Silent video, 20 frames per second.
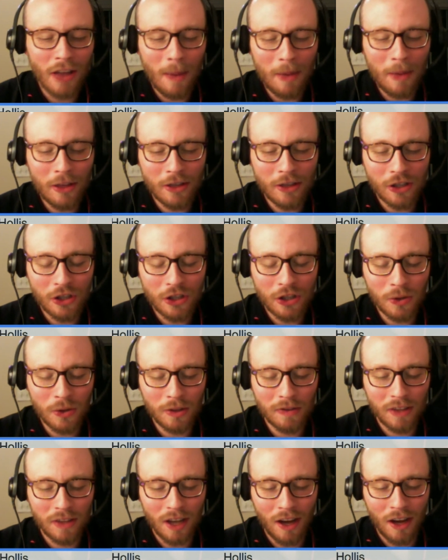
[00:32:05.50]
There's a school
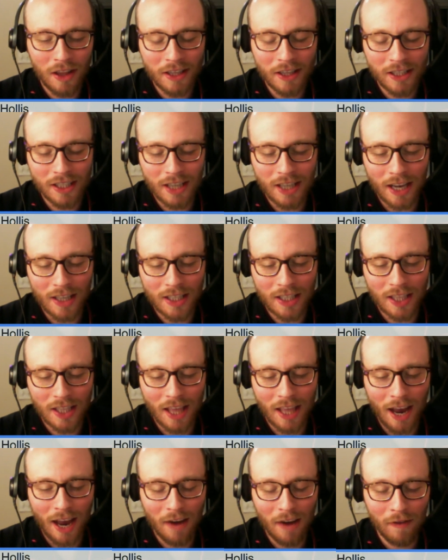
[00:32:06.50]
of thought that says
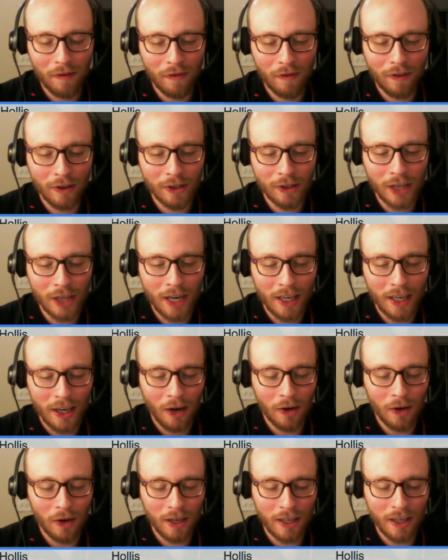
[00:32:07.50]
that Phil
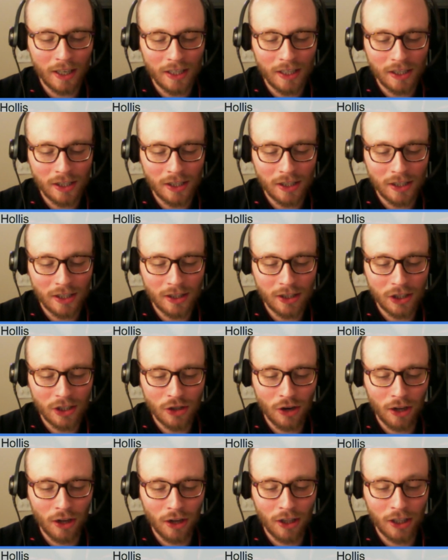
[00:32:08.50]
Jagielka is
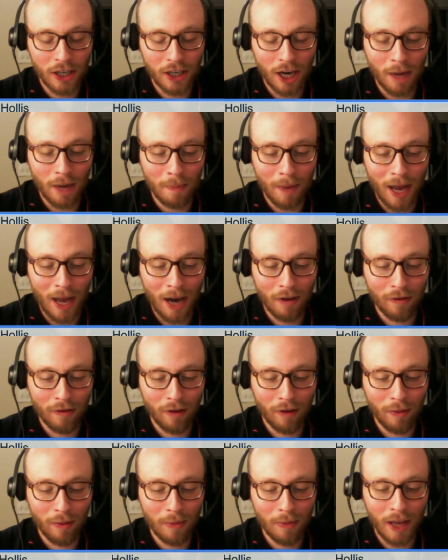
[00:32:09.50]
struggling to come back
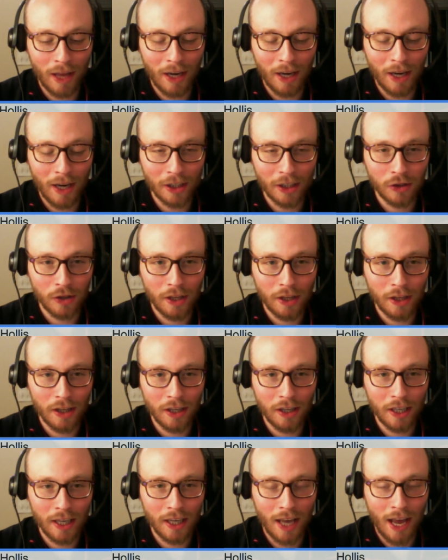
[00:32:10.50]
from that injury
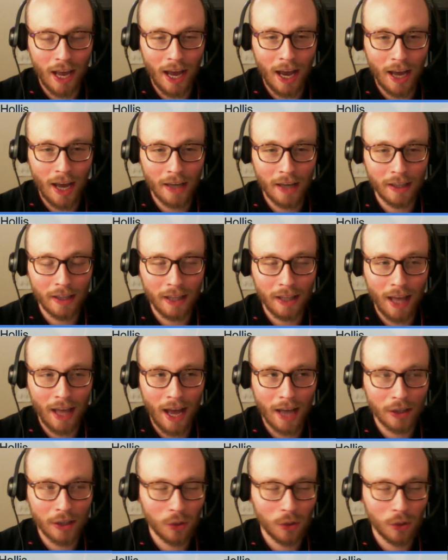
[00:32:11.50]
that he had
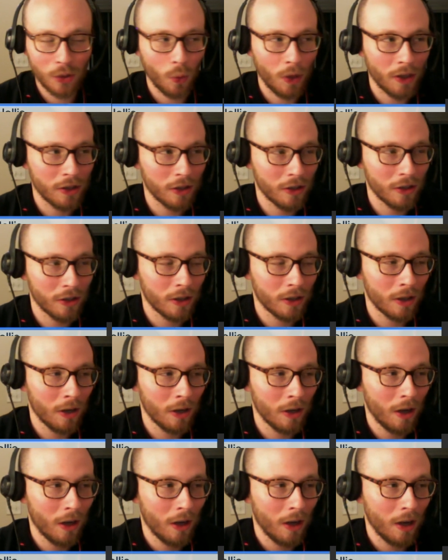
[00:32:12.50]
last winter.
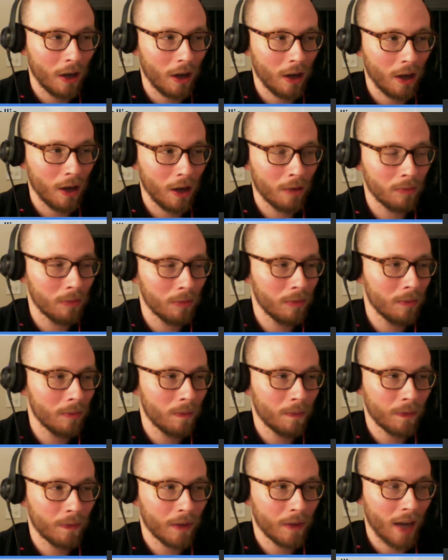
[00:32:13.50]

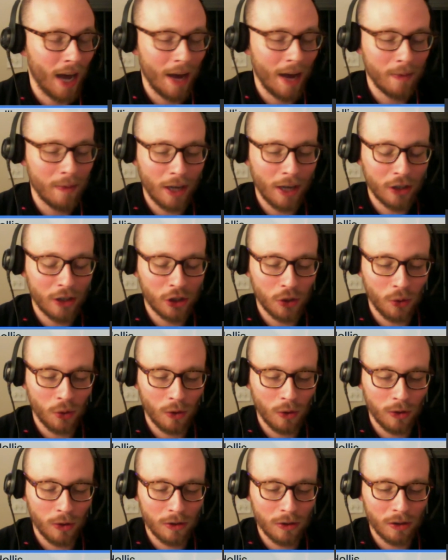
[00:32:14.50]
I'm not
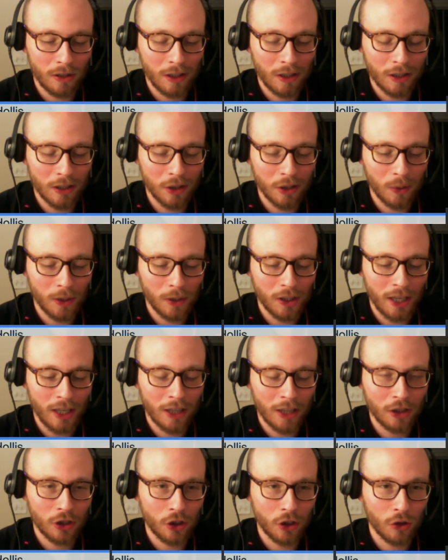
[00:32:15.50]
sure the extent to which
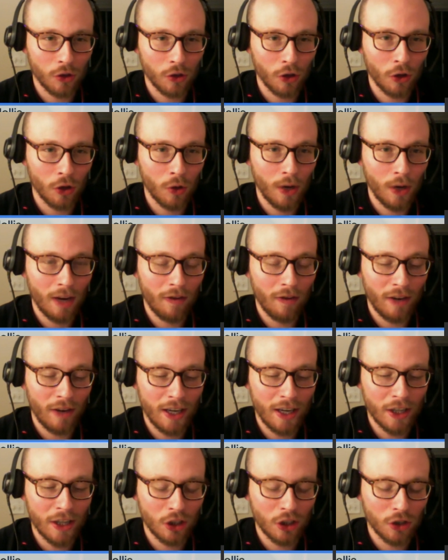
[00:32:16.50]
that's true. If it
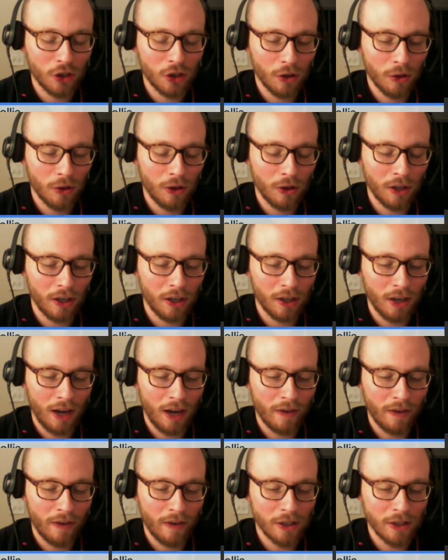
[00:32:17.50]
is true, then
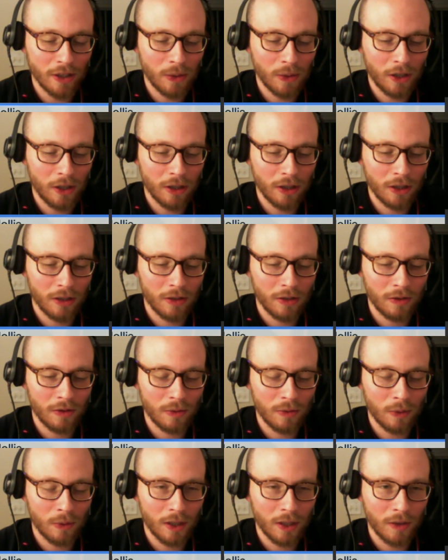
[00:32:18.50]
obviously we could
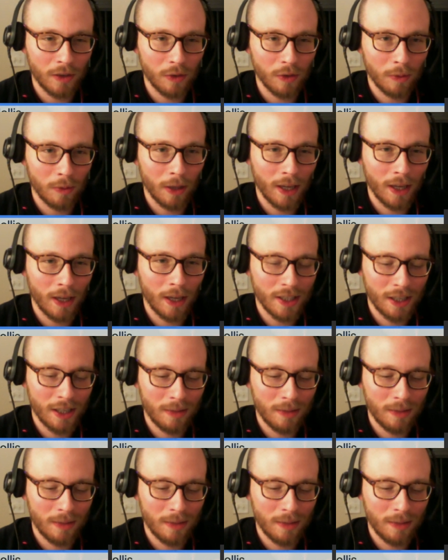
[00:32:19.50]
replace him.